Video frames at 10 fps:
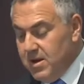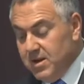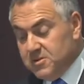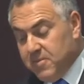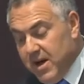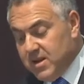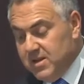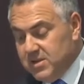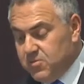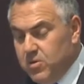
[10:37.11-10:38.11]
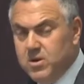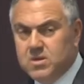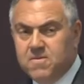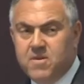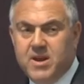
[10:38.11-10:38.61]
And as part of this work,
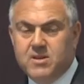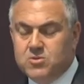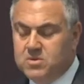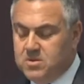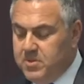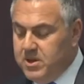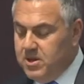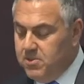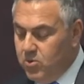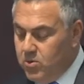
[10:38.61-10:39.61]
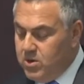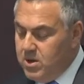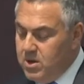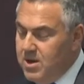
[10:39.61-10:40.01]
the Financial Stability Board,